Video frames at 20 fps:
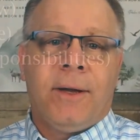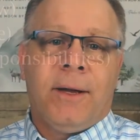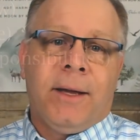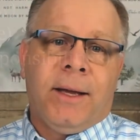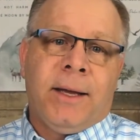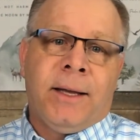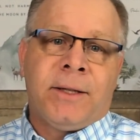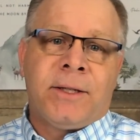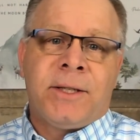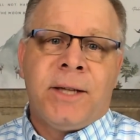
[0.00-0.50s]

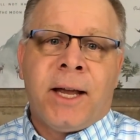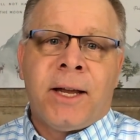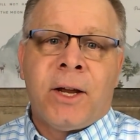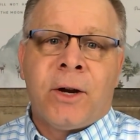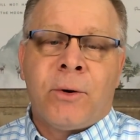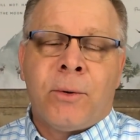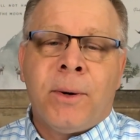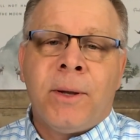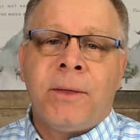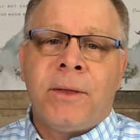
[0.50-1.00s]
In
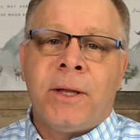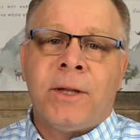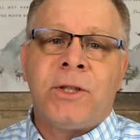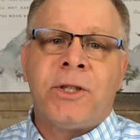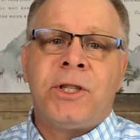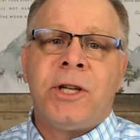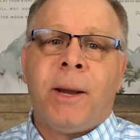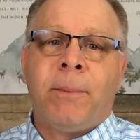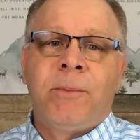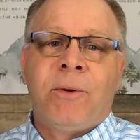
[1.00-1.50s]
2
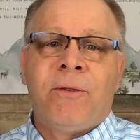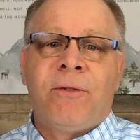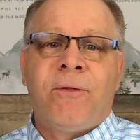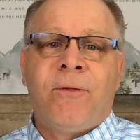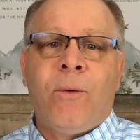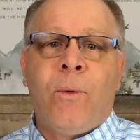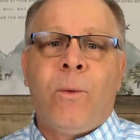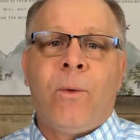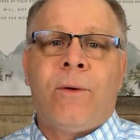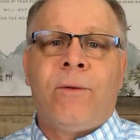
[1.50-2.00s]
Corinthians chapter
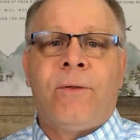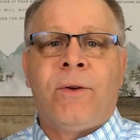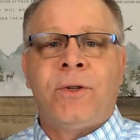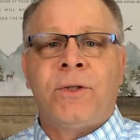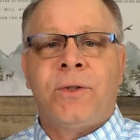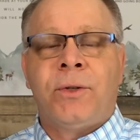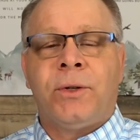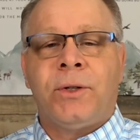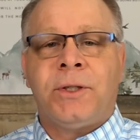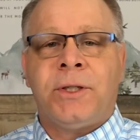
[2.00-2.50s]
4,
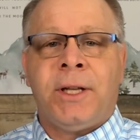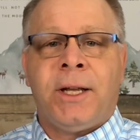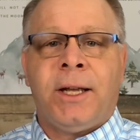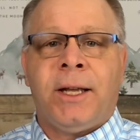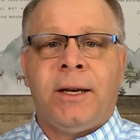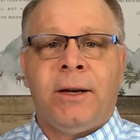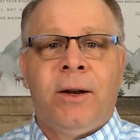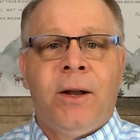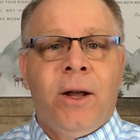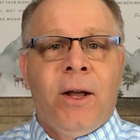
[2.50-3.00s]
verse
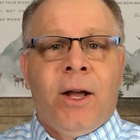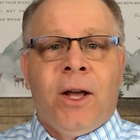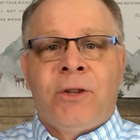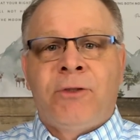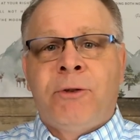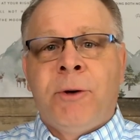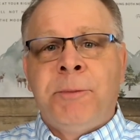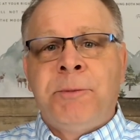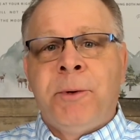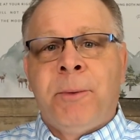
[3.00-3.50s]
13, a
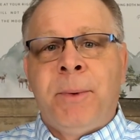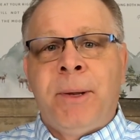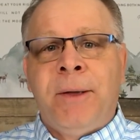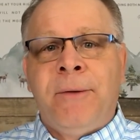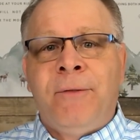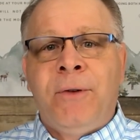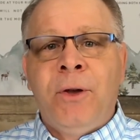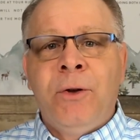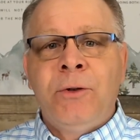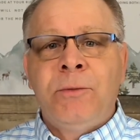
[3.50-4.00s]
scripture we've used